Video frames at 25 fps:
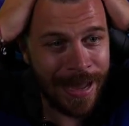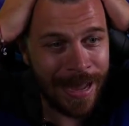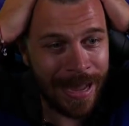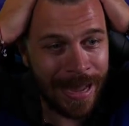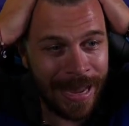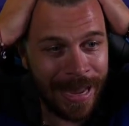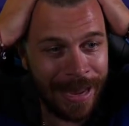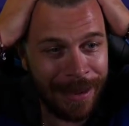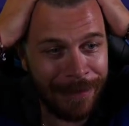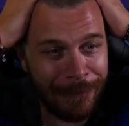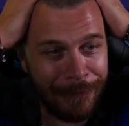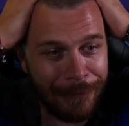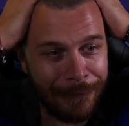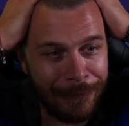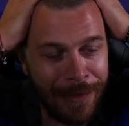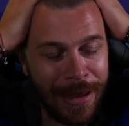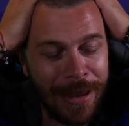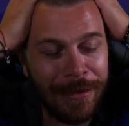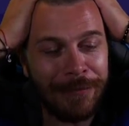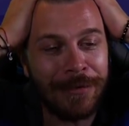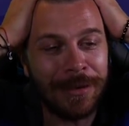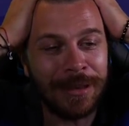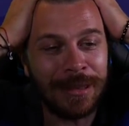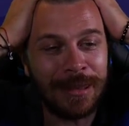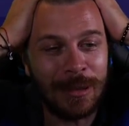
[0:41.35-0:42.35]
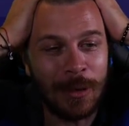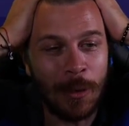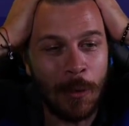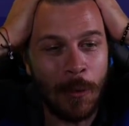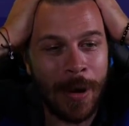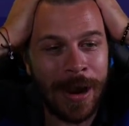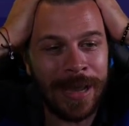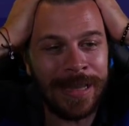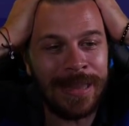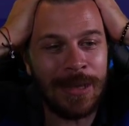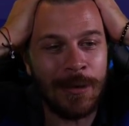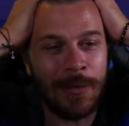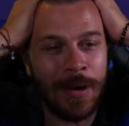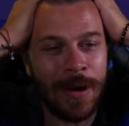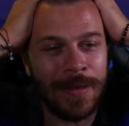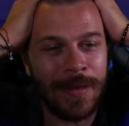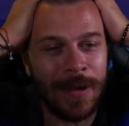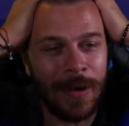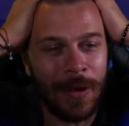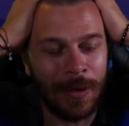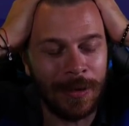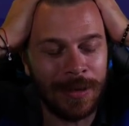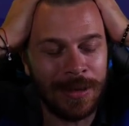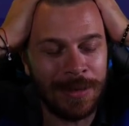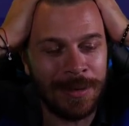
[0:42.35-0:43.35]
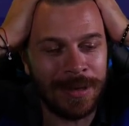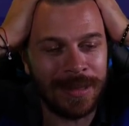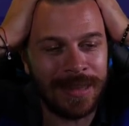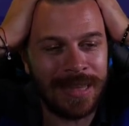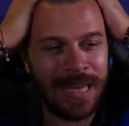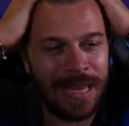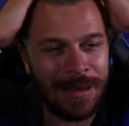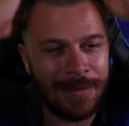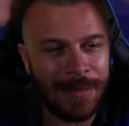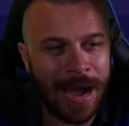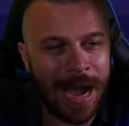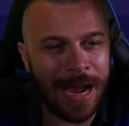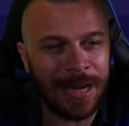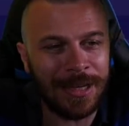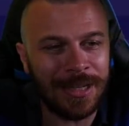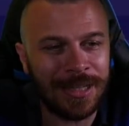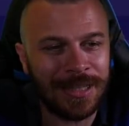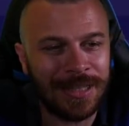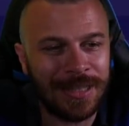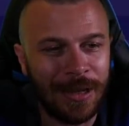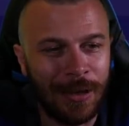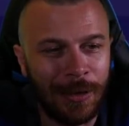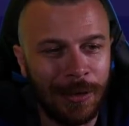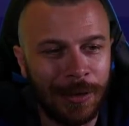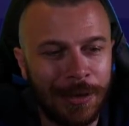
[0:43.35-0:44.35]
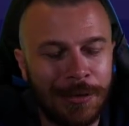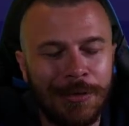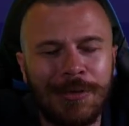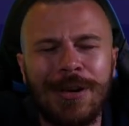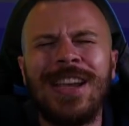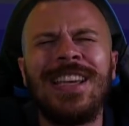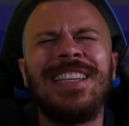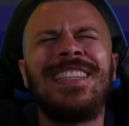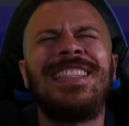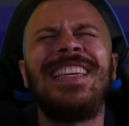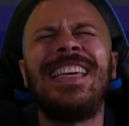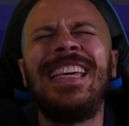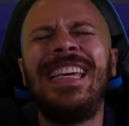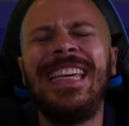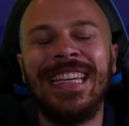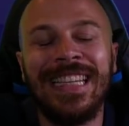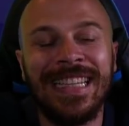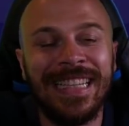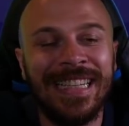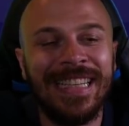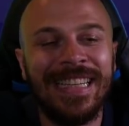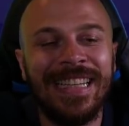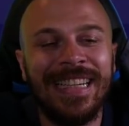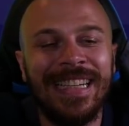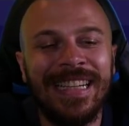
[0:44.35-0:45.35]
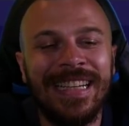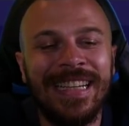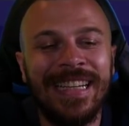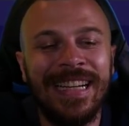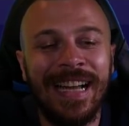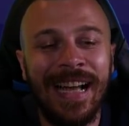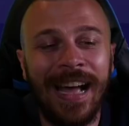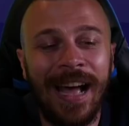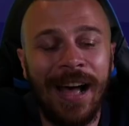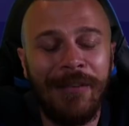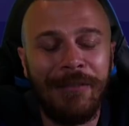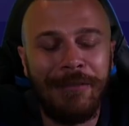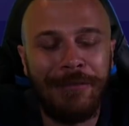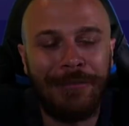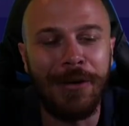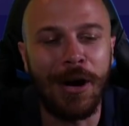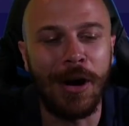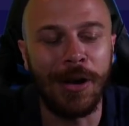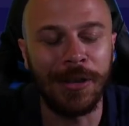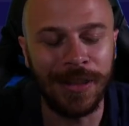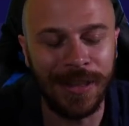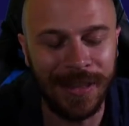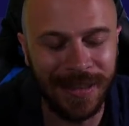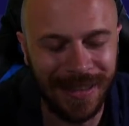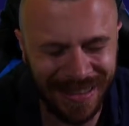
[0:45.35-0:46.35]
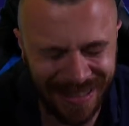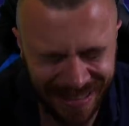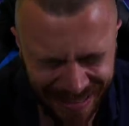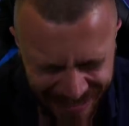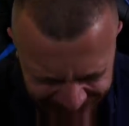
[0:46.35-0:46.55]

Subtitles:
in FIFA 21 Ultimate Team. I just saw Greasy Foden